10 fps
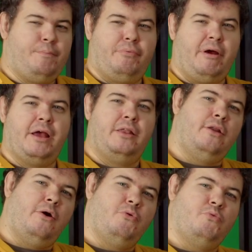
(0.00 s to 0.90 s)
brain
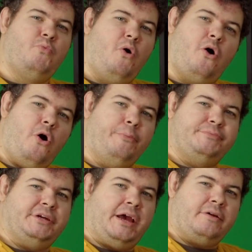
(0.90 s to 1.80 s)
knows what
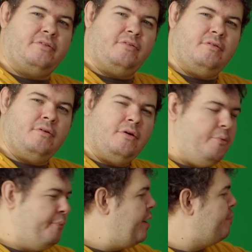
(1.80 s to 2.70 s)
objects
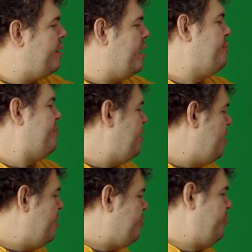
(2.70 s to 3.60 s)
we are playing with.
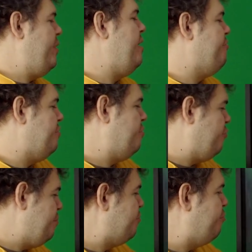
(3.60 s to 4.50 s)
So here is the
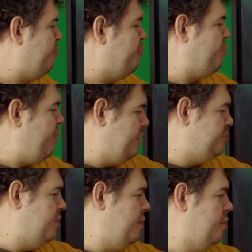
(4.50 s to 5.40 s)
scriptable
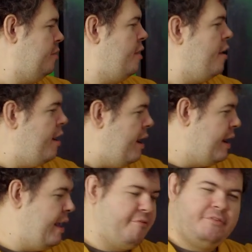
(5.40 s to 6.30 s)
switch, and
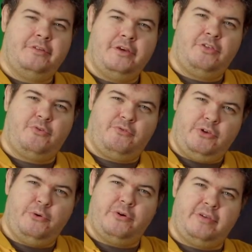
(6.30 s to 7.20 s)
here is the
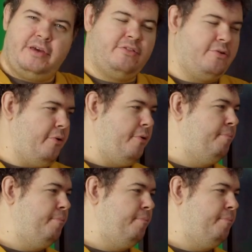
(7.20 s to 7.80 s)
USC door.